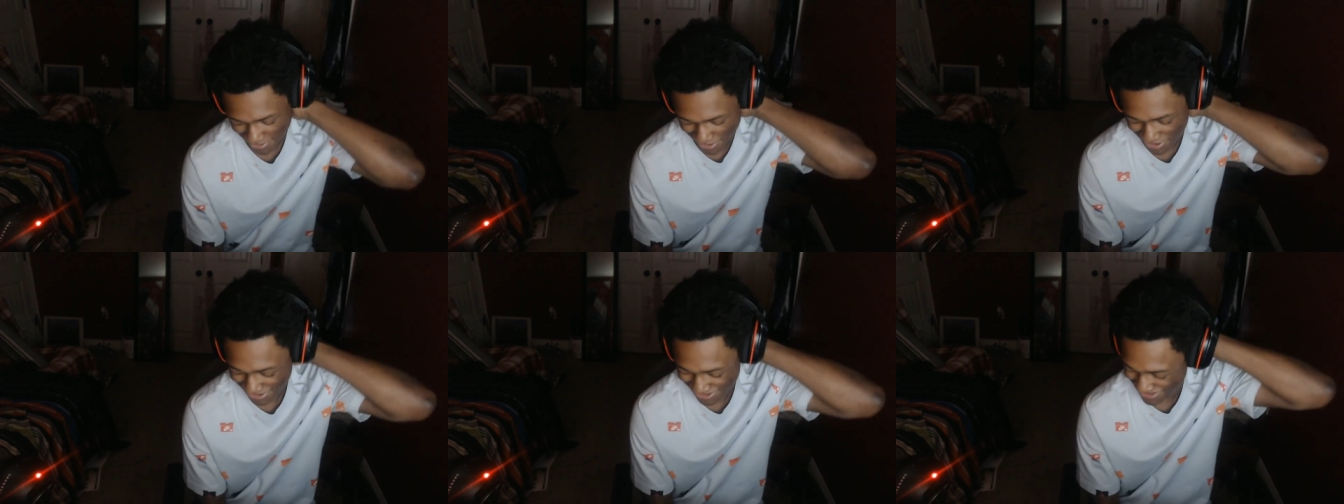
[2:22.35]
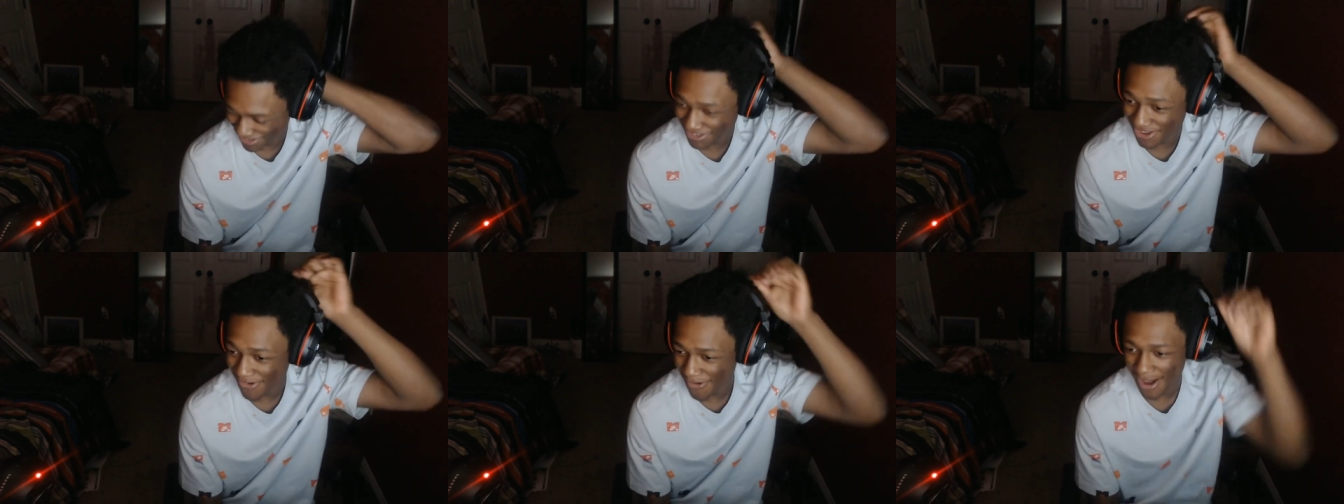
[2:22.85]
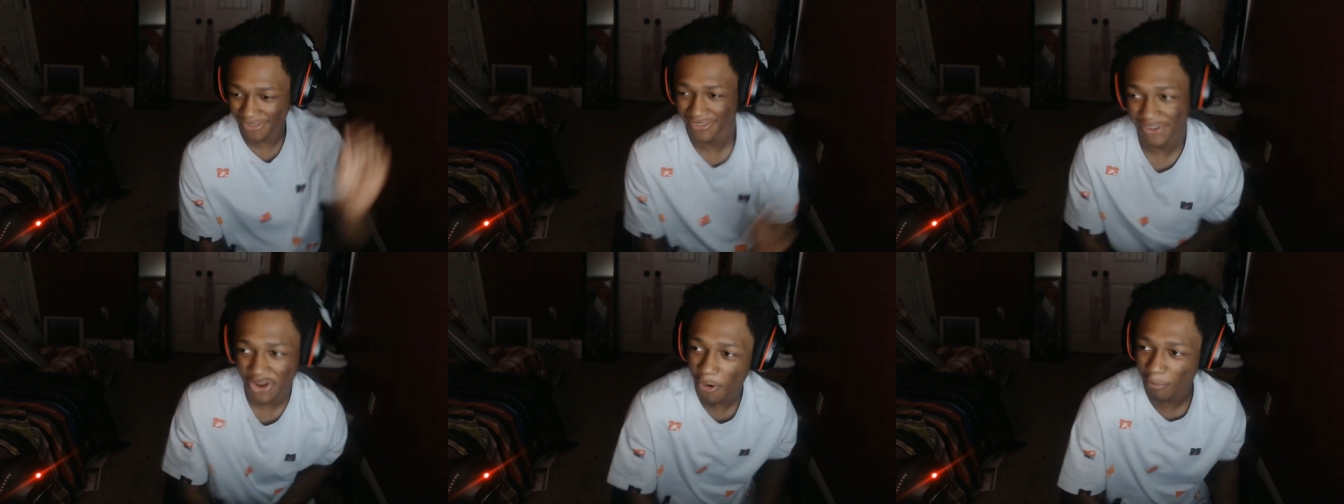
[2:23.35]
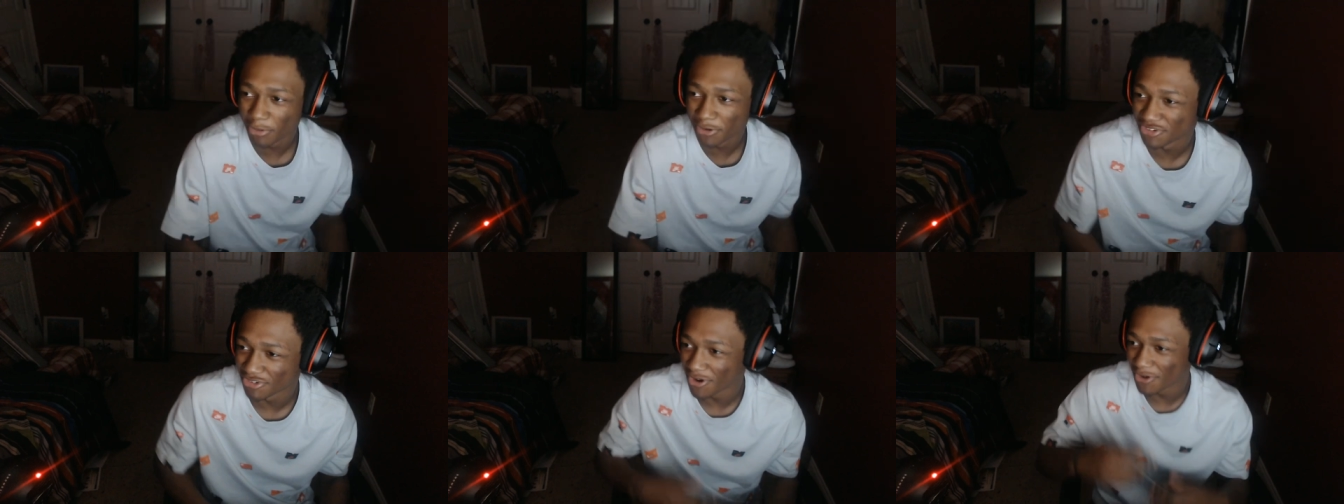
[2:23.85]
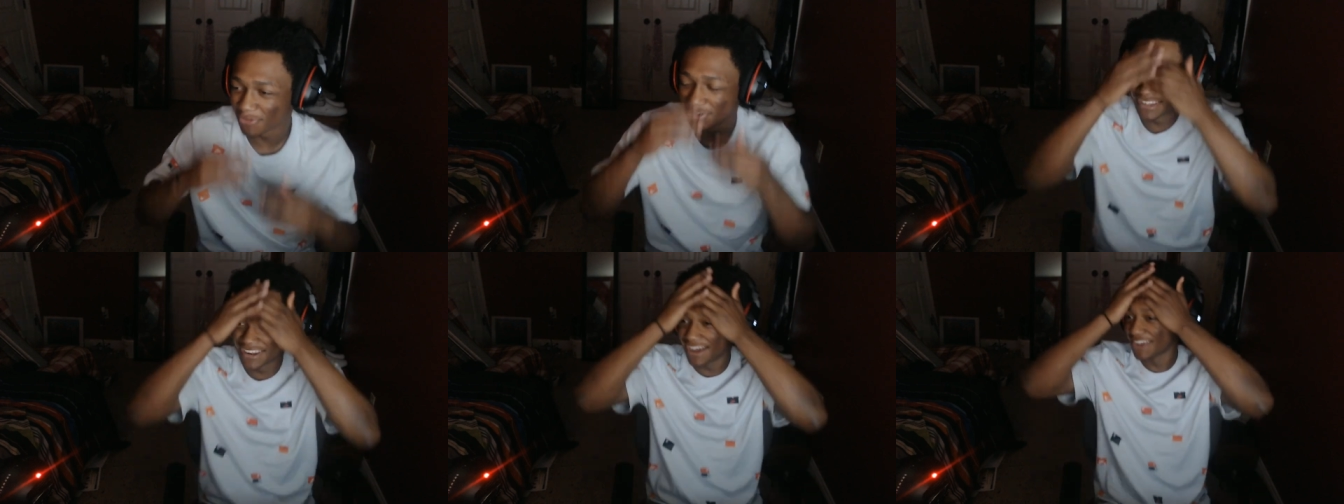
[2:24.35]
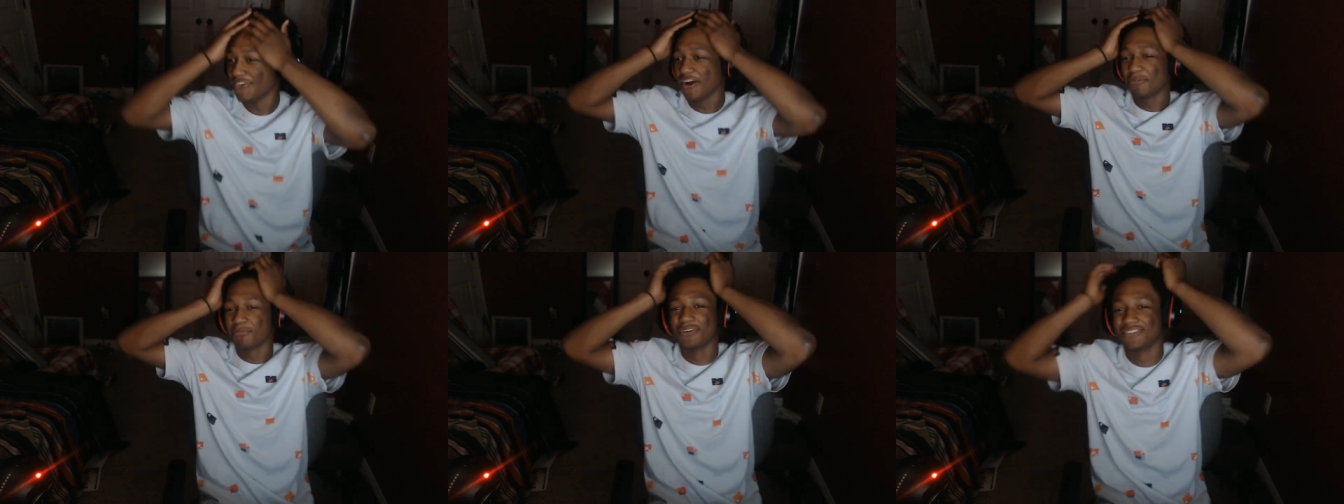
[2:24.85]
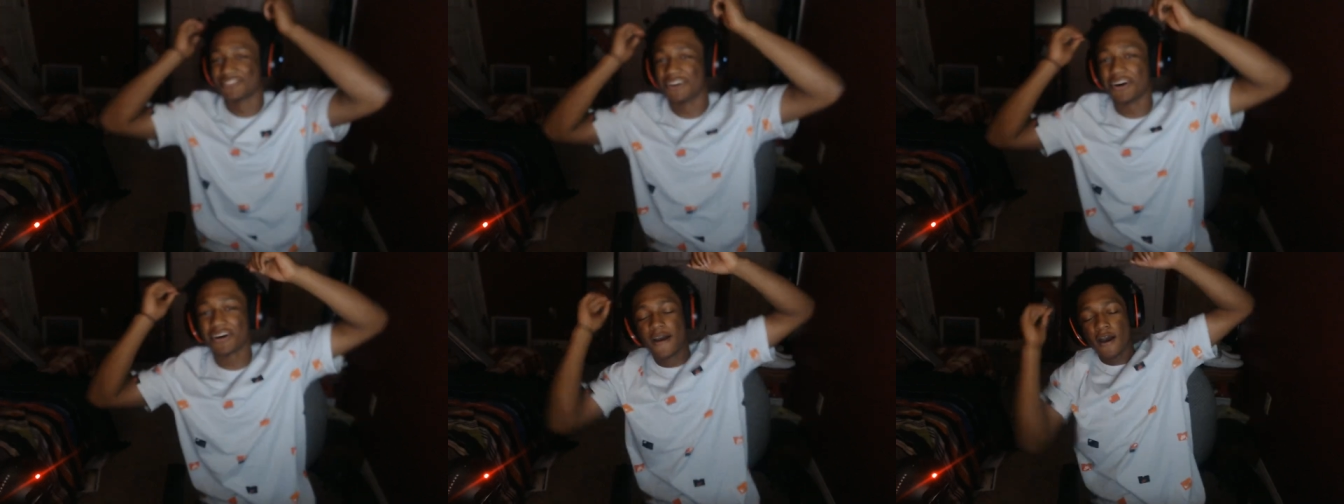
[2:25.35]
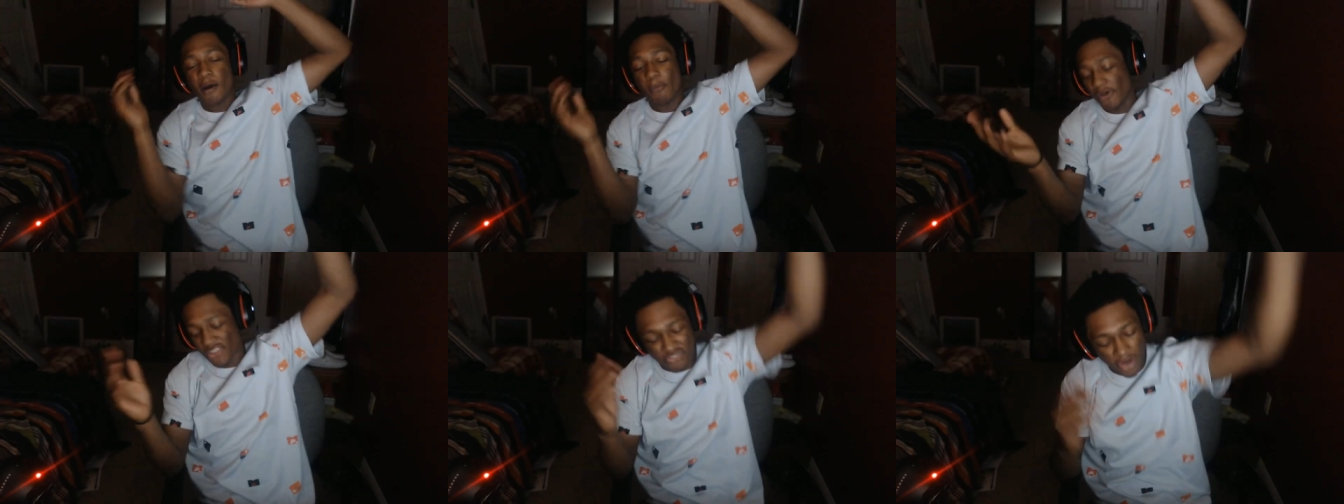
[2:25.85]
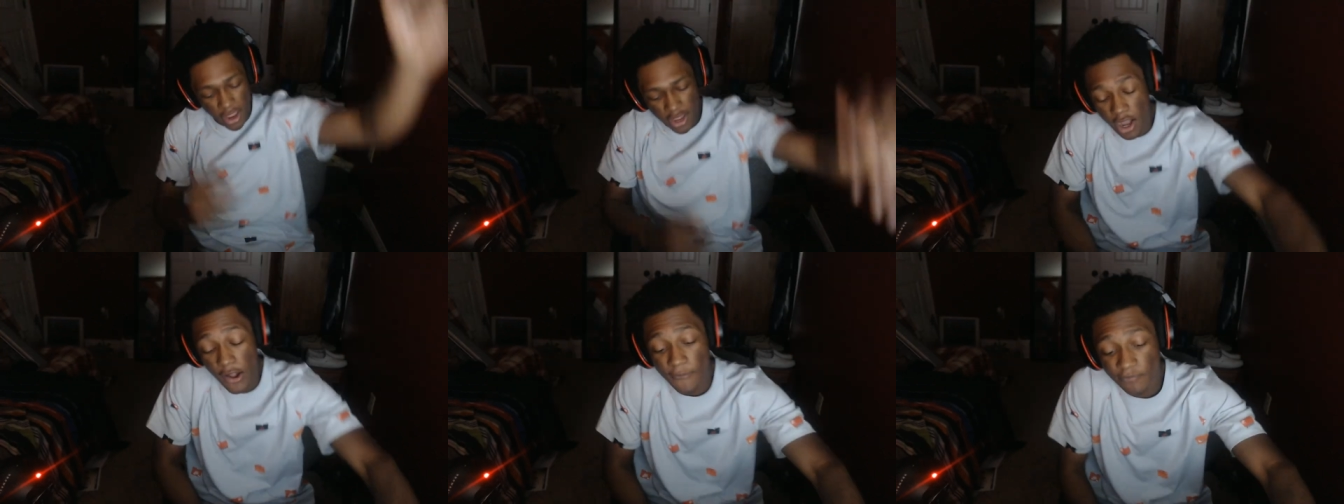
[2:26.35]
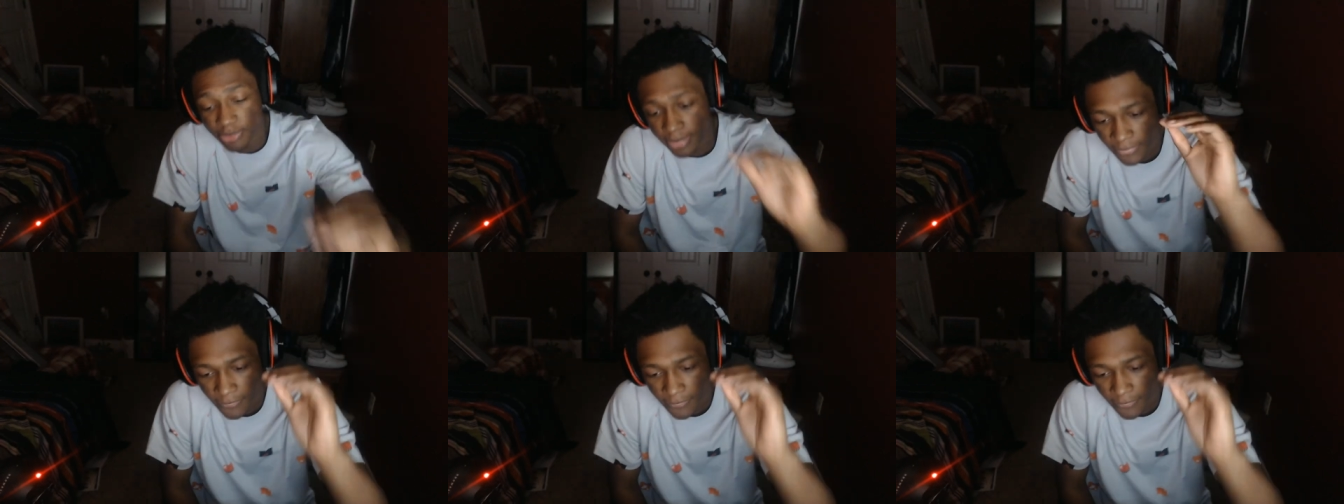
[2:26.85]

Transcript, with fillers: Uh, didn't go out, didn't go out pretty strong. We did not go out pretty strong, but it's fine. Um,